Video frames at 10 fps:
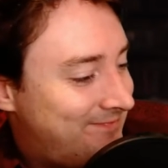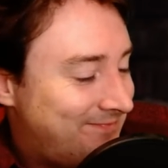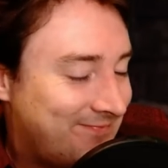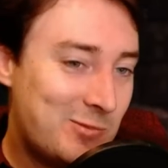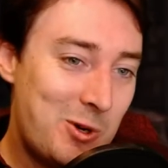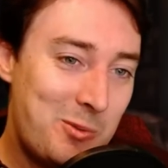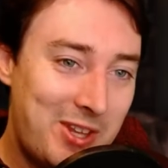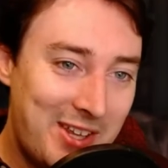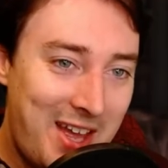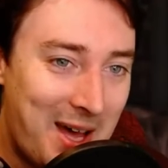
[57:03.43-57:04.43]
What did we
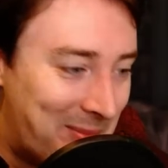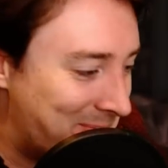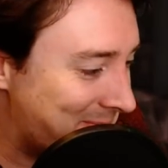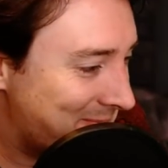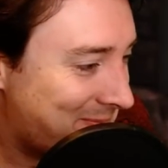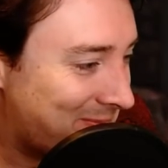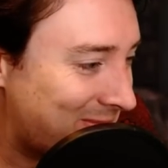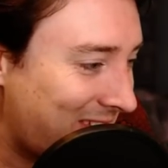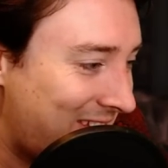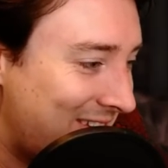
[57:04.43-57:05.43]
think of that?
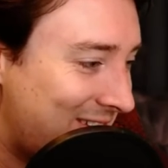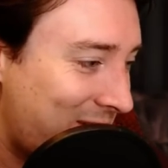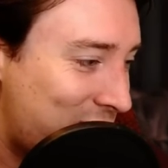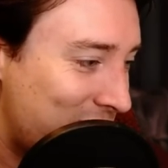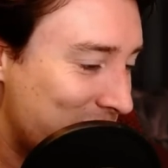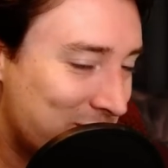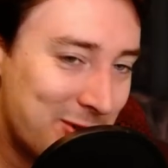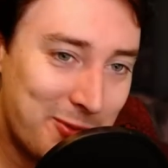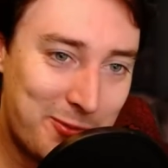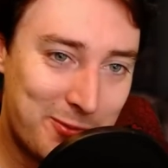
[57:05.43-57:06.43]
Such a sort of